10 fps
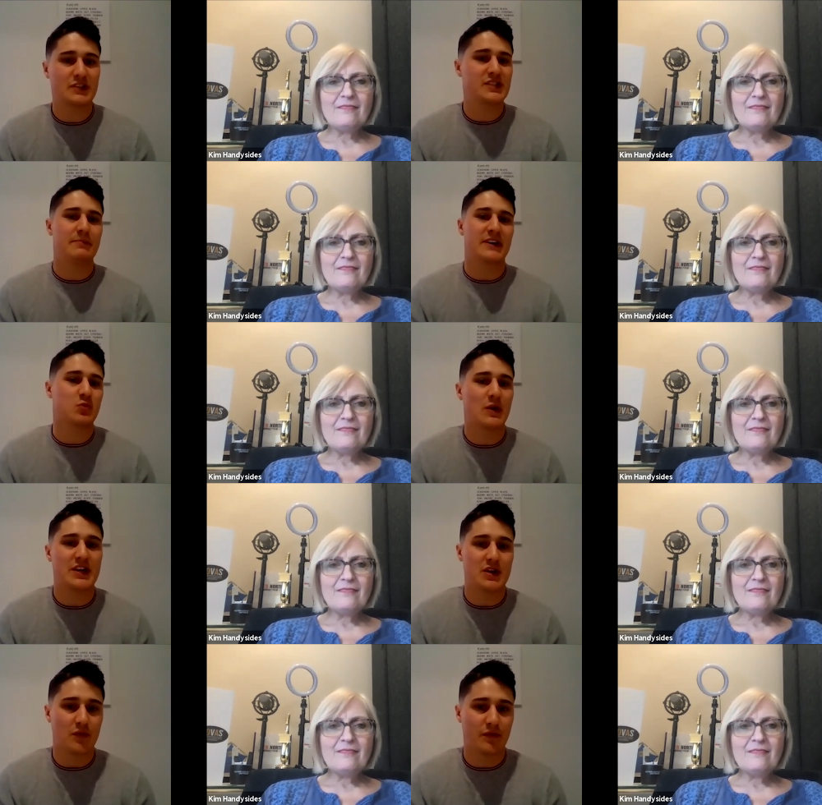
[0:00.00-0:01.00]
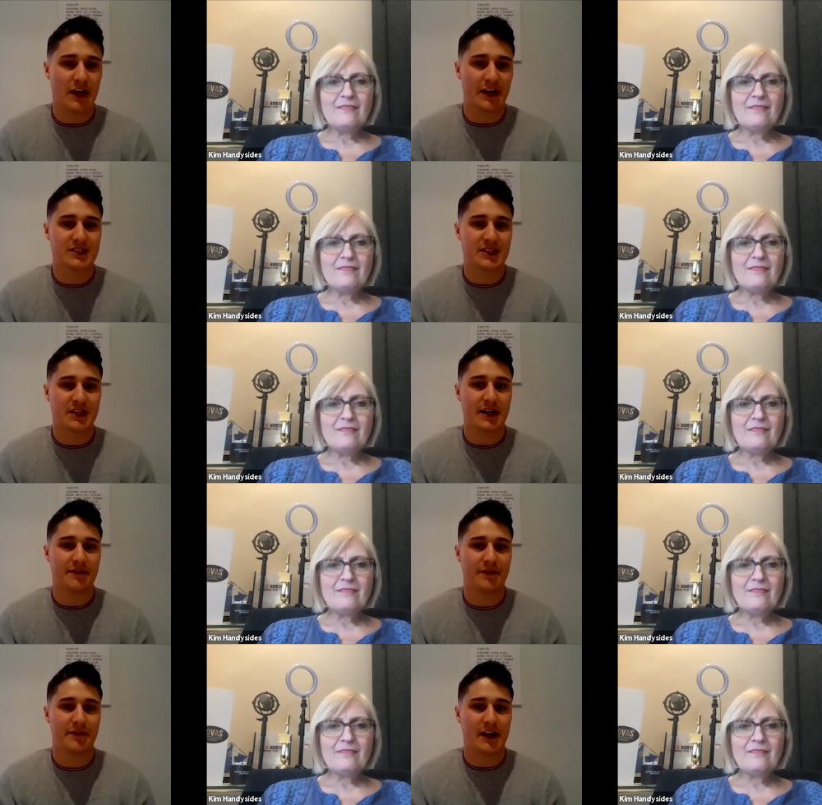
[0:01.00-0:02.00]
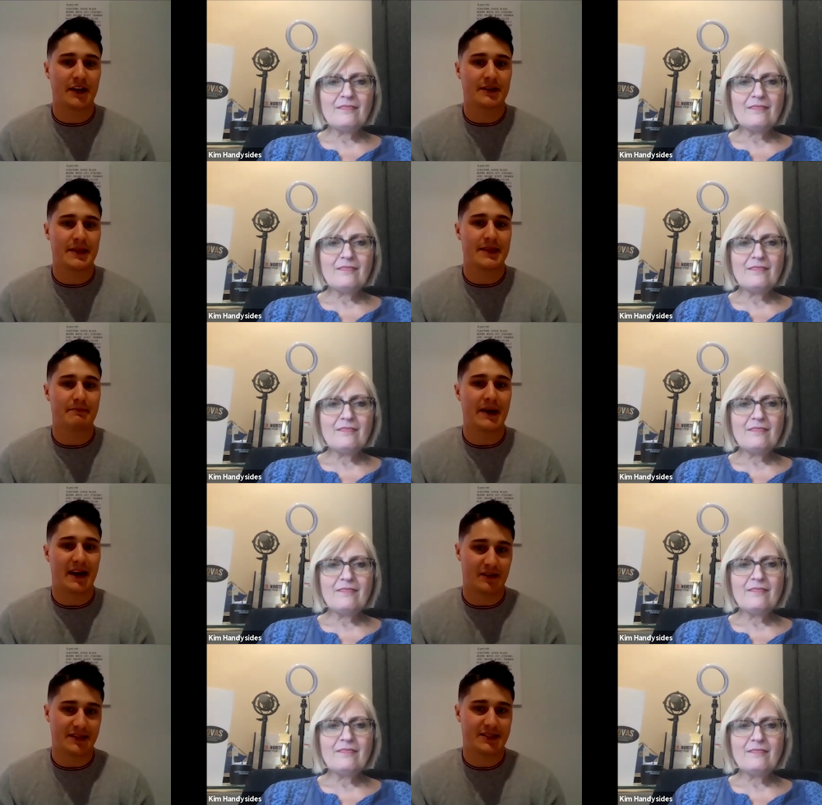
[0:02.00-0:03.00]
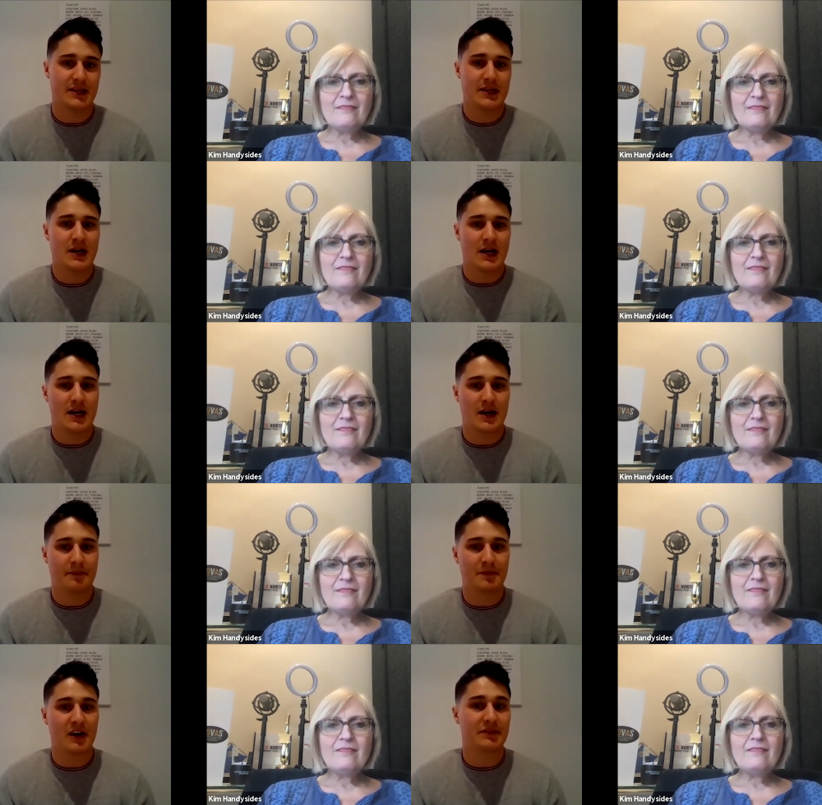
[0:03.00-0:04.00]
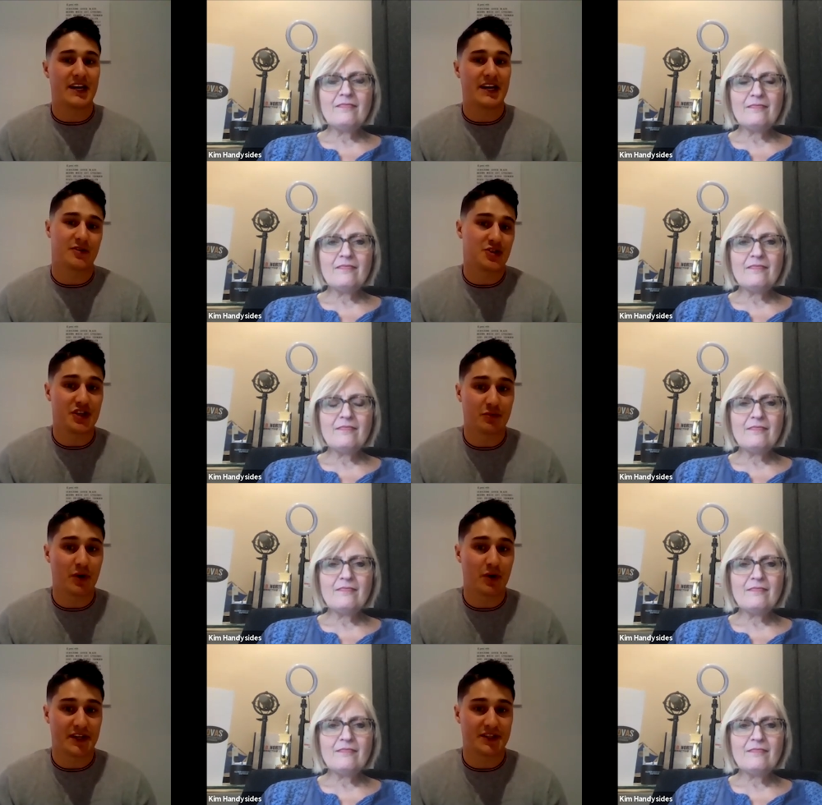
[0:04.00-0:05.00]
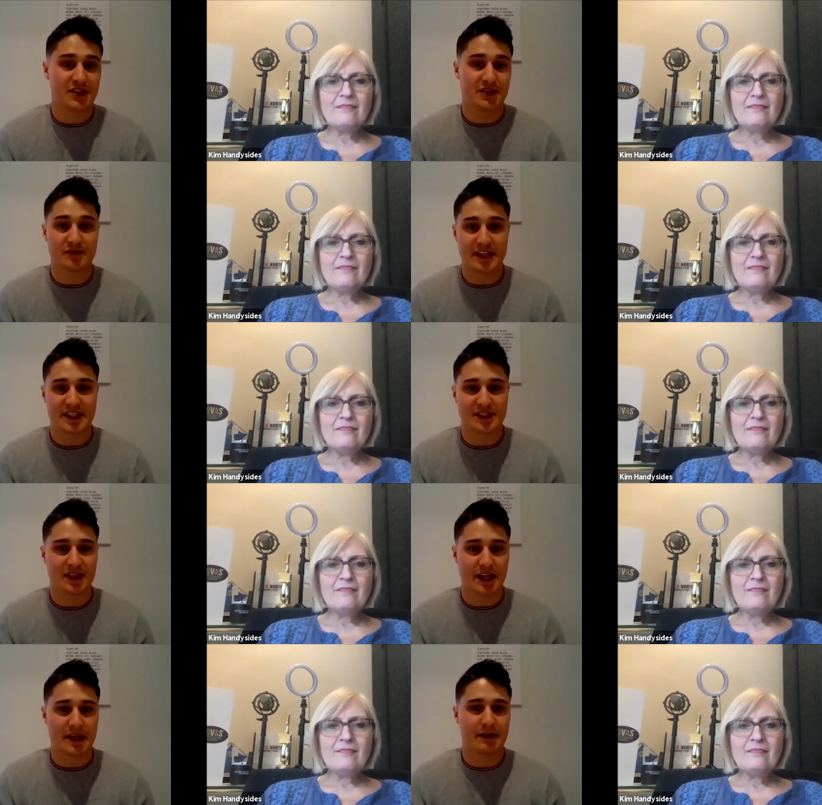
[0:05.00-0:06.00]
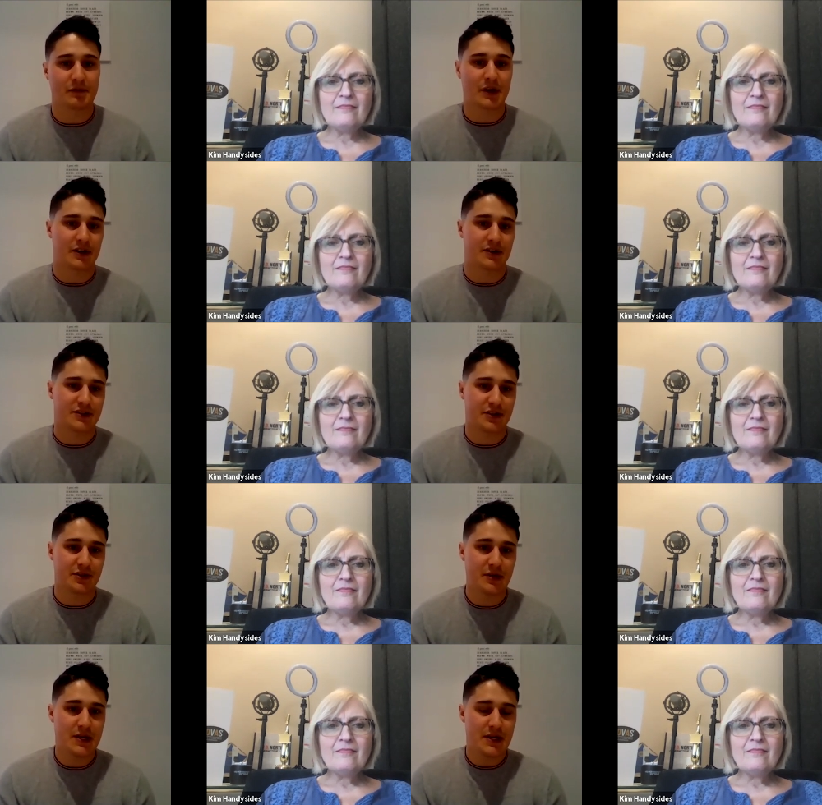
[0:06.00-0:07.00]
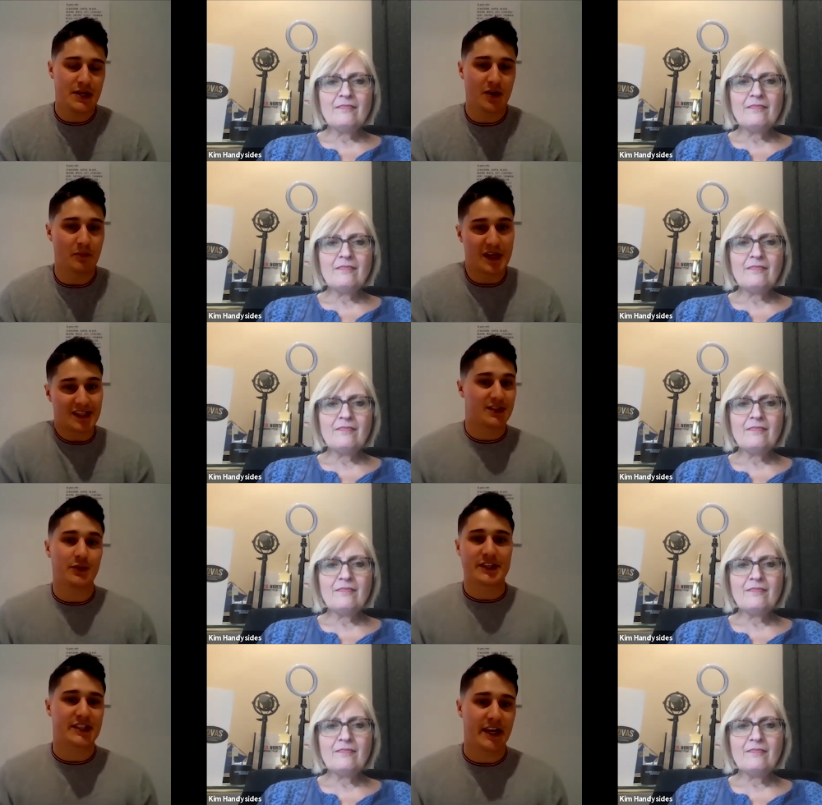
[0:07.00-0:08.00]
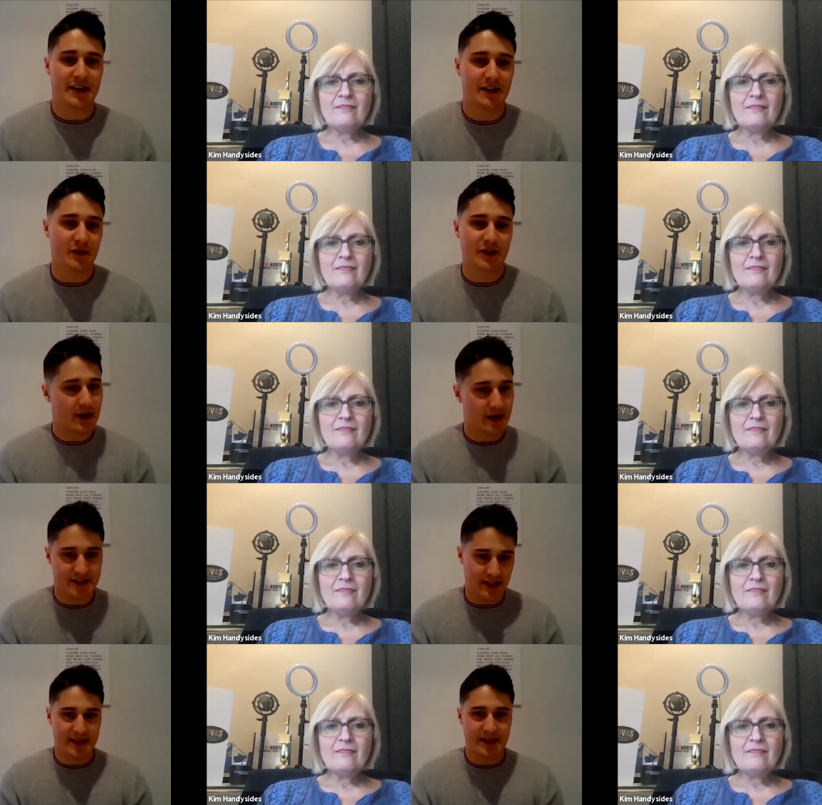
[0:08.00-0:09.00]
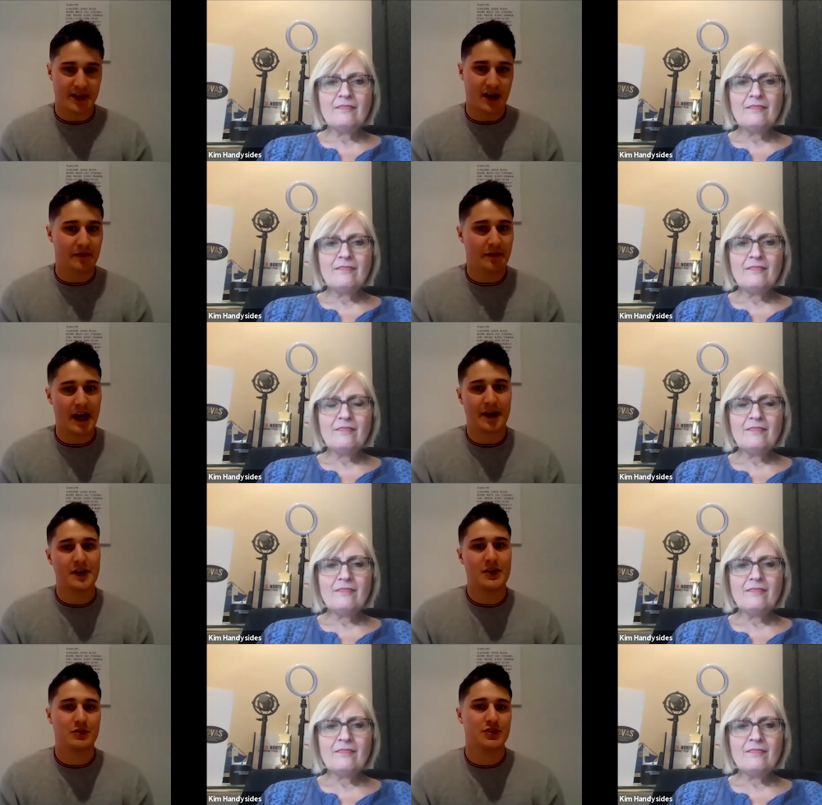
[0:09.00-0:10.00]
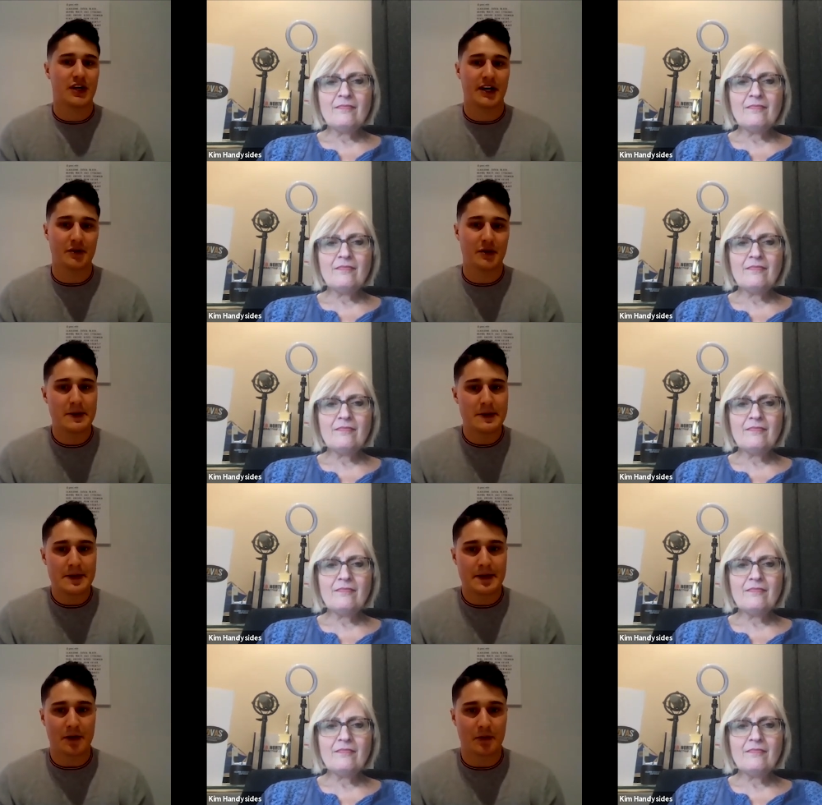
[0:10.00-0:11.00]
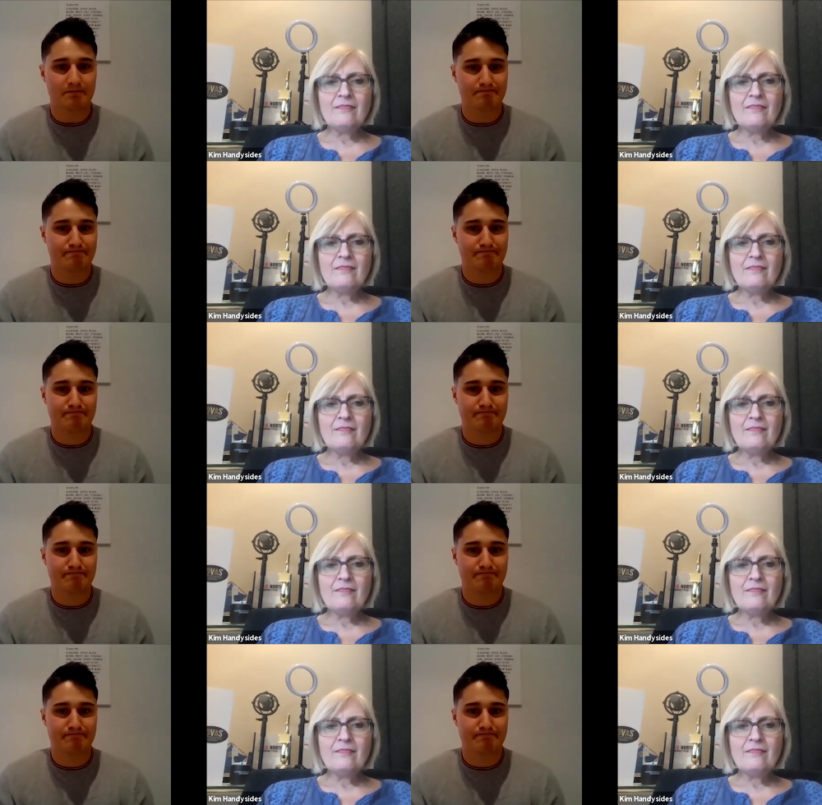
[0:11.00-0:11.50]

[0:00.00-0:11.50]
Speaker 1: what's the best way you find to kind of find the balance um, of the energy you put into your reads, like in regards to, you know, being too excited or not excited enough? How do you try to, you know,